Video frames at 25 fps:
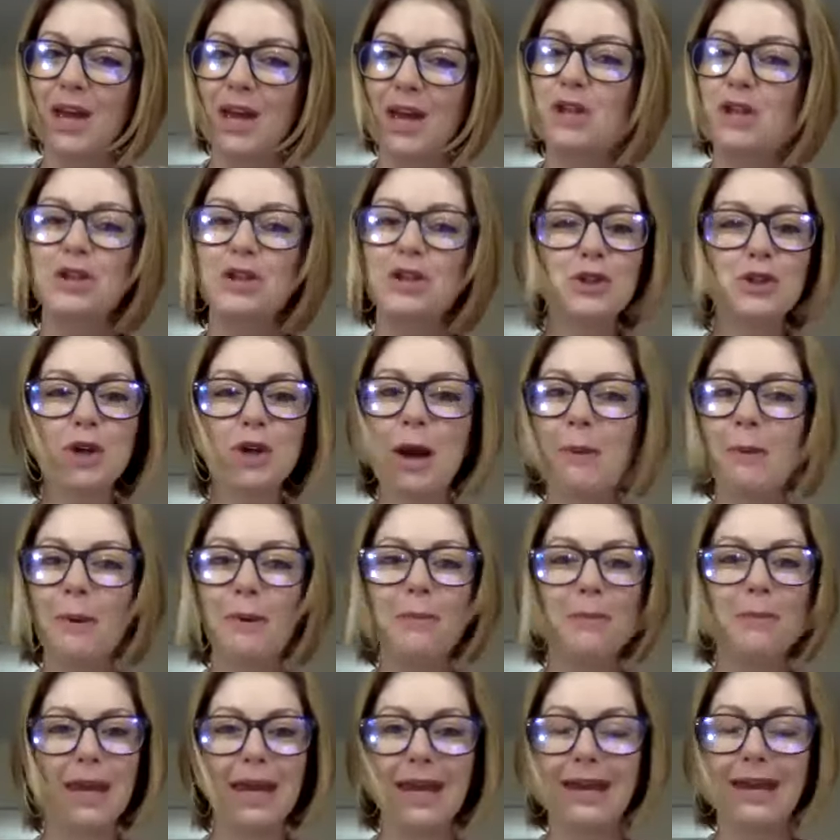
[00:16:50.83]
Just drop a
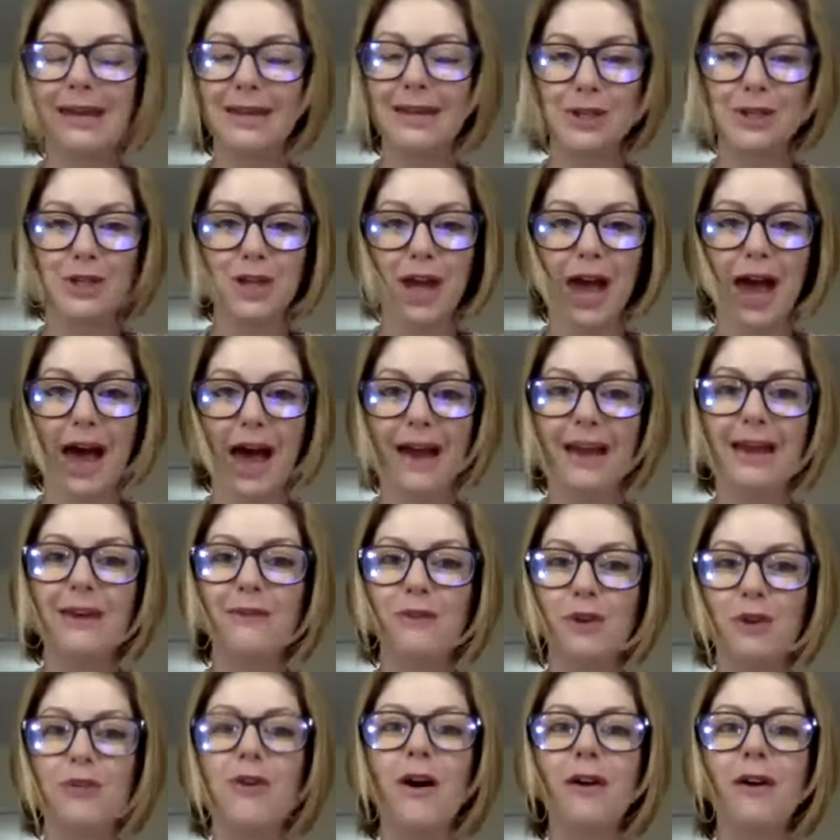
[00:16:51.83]
me in the chat if
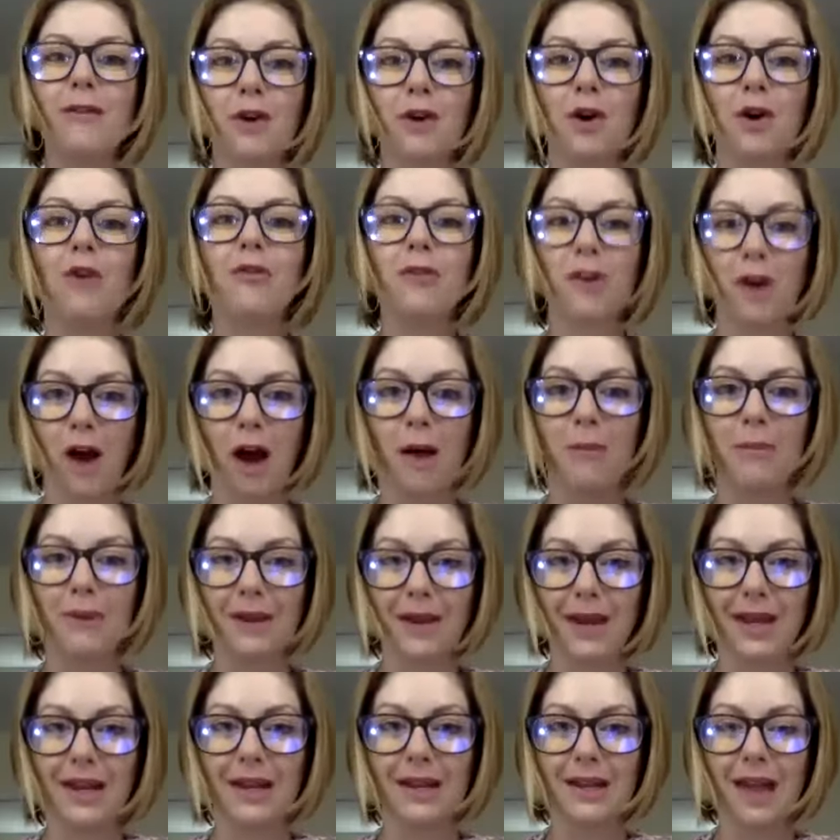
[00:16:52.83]
you've ever
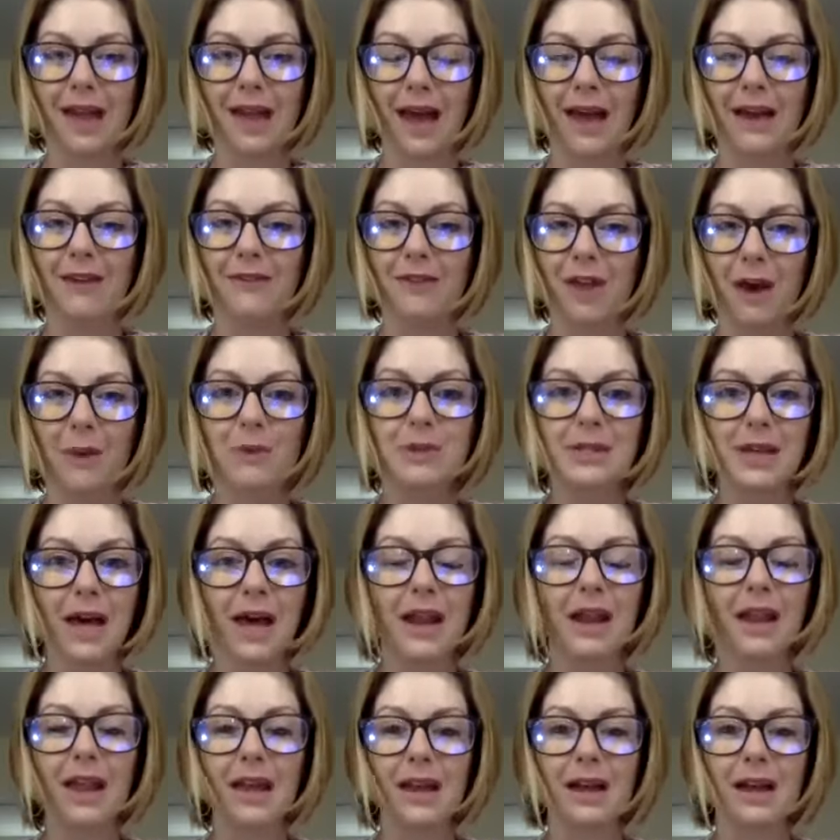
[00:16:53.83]
overcomplicated that, if that was kind
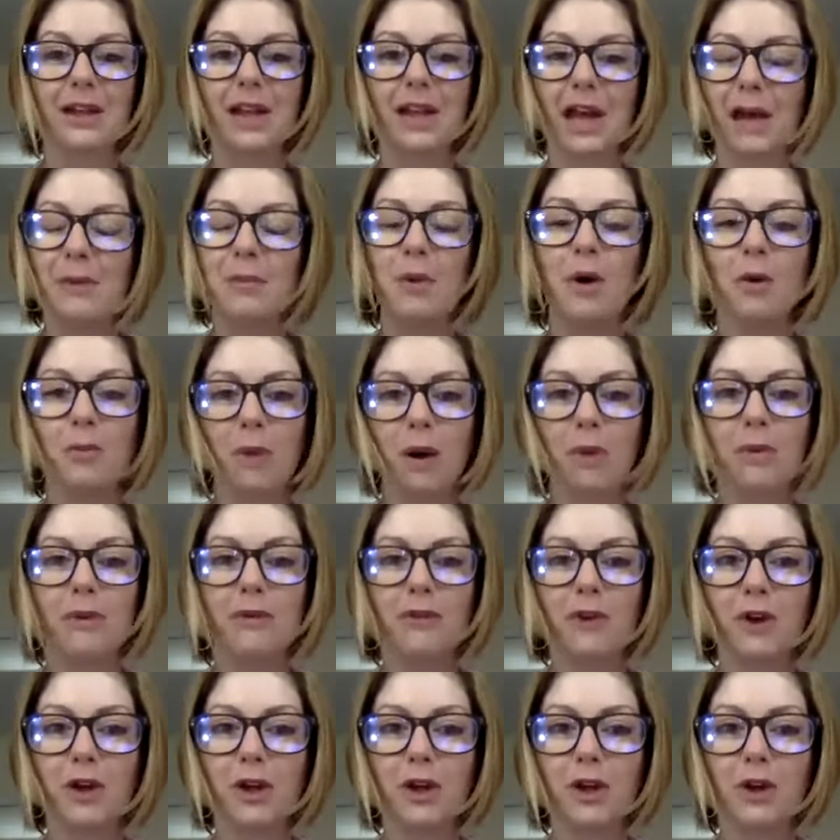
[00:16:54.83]
of like a light bulb moment
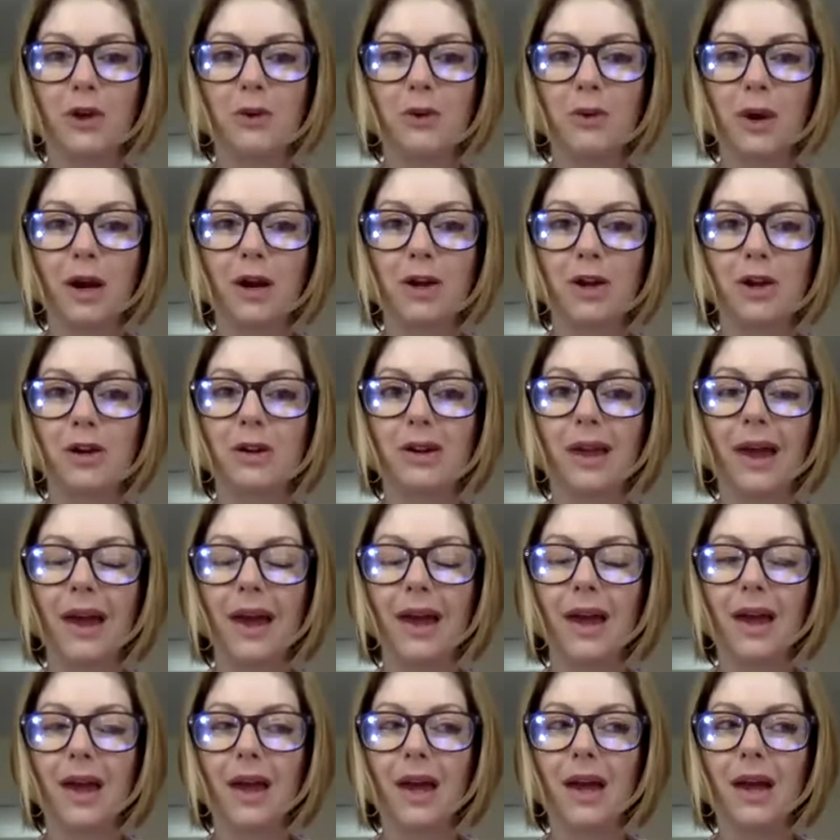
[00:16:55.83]
for you where you're
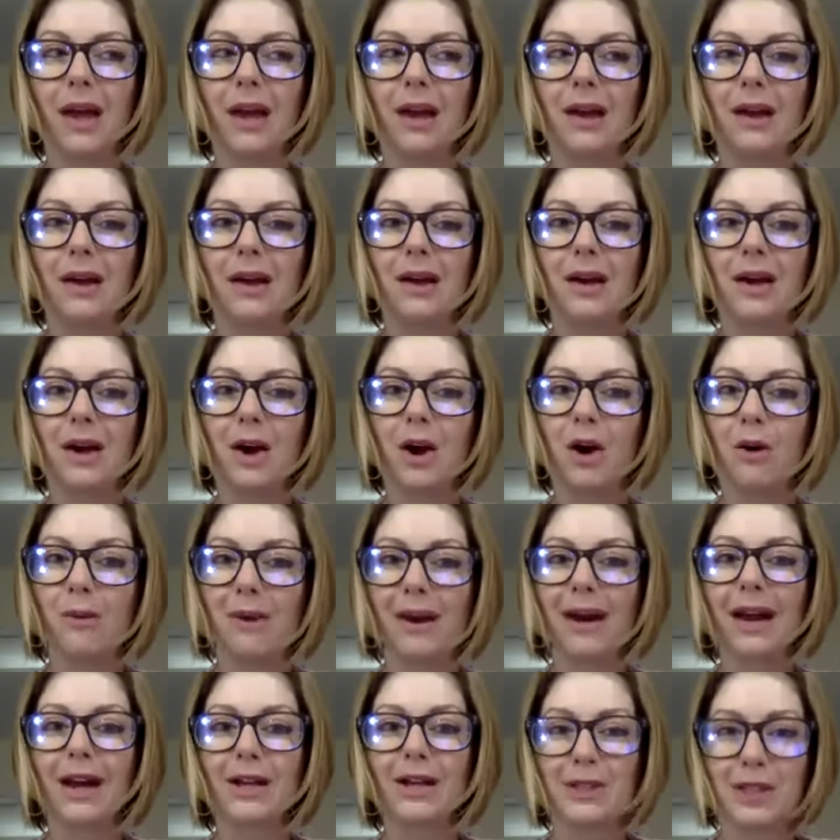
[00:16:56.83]
like, oh my
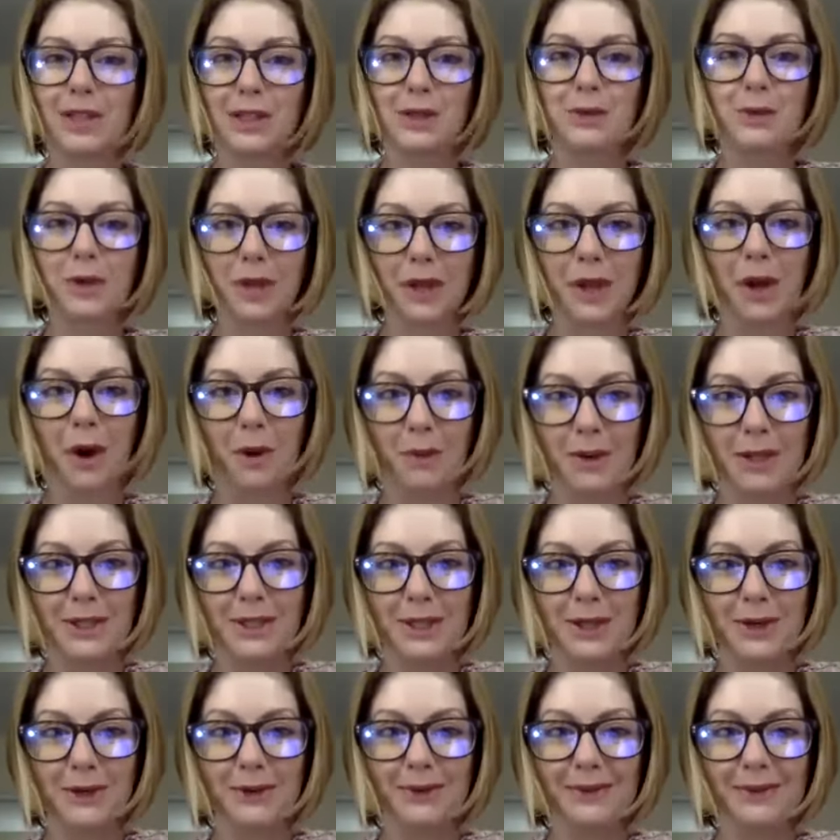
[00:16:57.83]
gosh, that's really all we
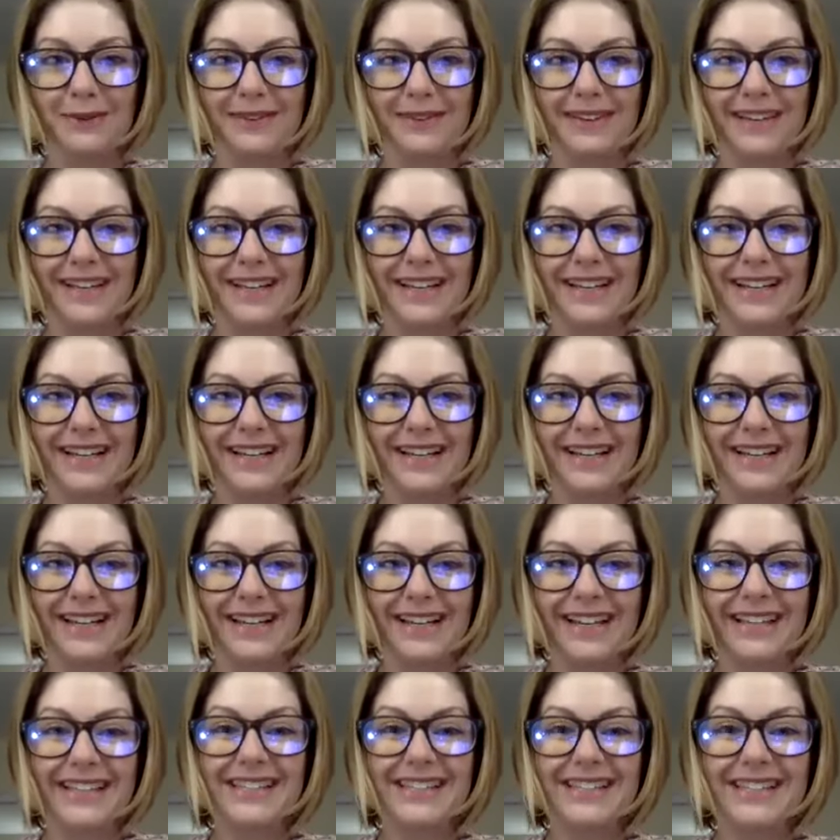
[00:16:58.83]
do,
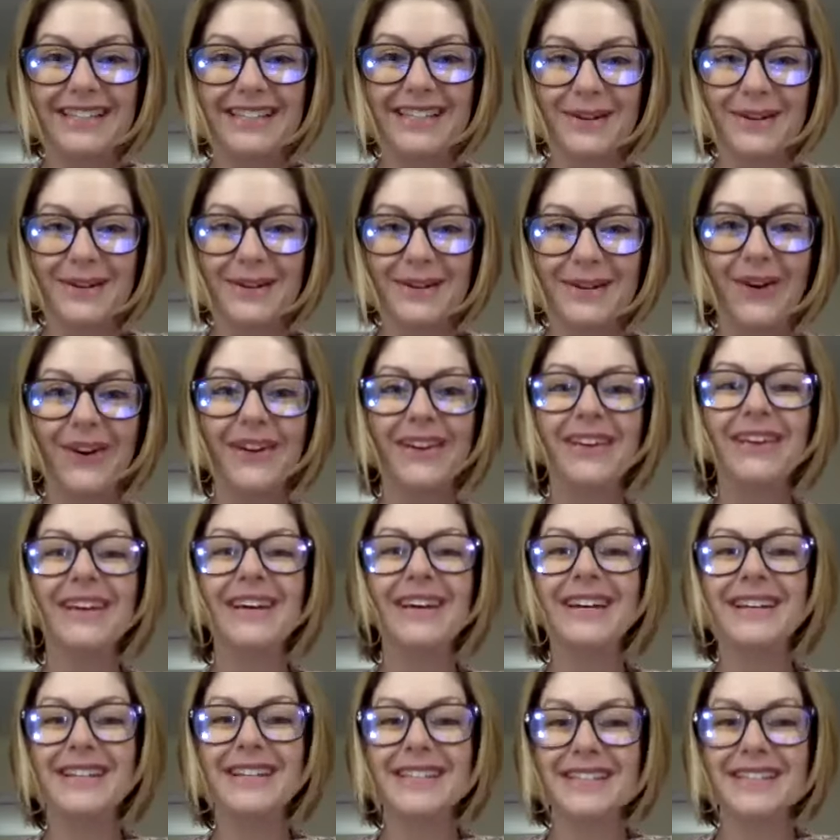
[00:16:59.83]
is enroll
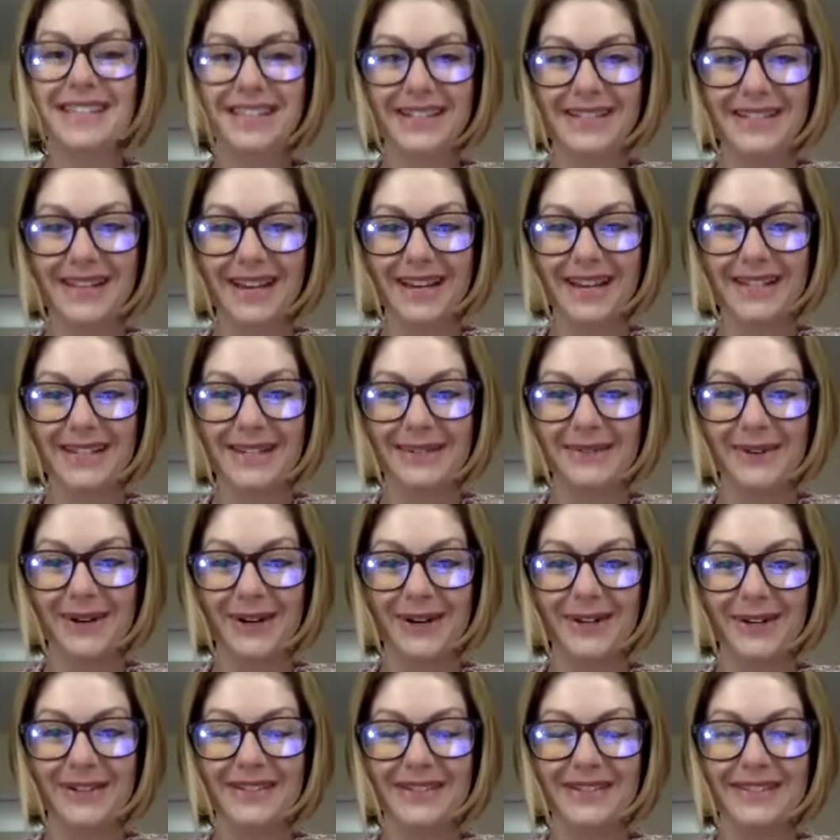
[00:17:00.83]
6
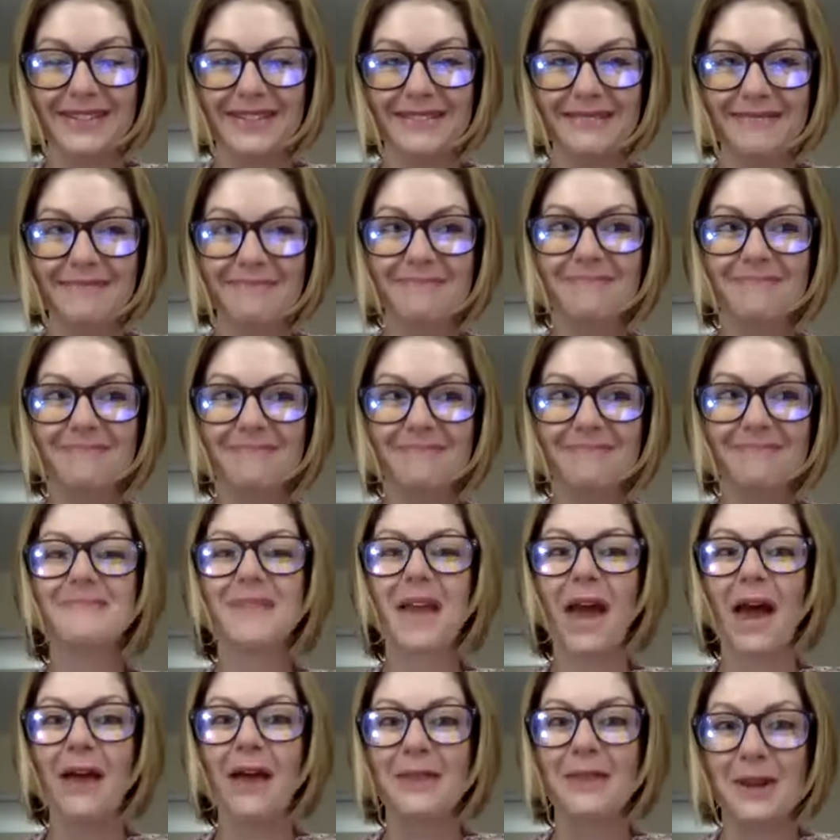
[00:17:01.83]
customers
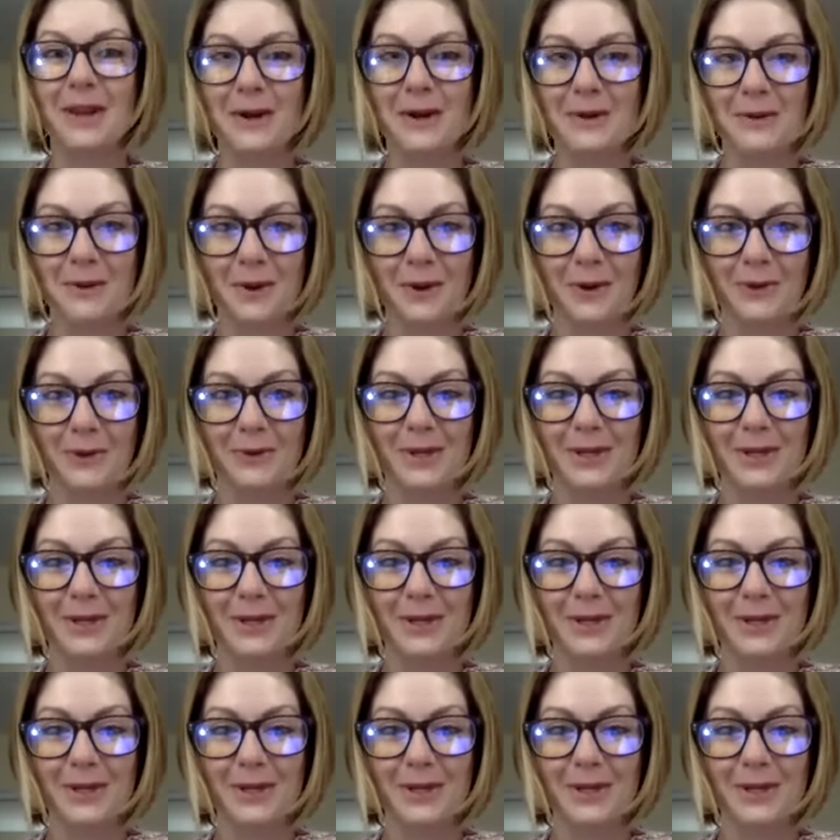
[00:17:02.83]
and then enroll 3